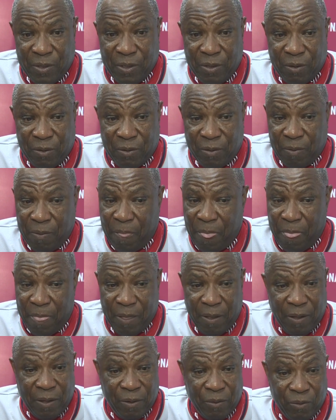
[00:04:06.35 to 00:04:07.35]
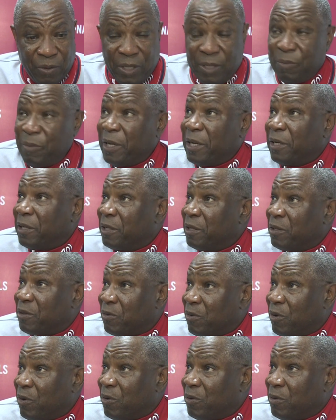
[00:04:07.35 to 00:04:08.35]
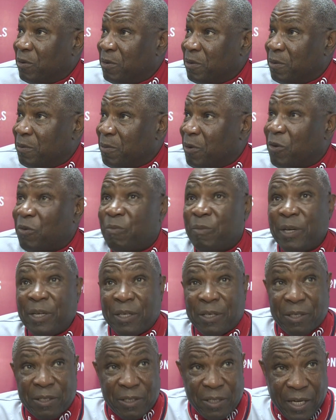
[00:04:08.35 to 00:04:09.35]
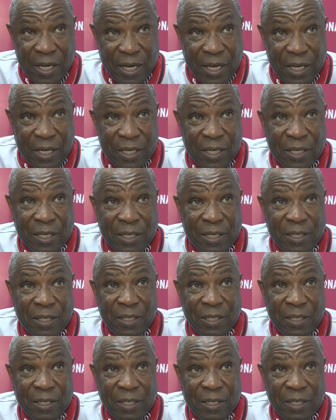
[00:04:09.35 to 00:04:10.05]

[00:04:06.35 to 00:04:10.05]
you know, Willie made a good throw. Murph made a good tag.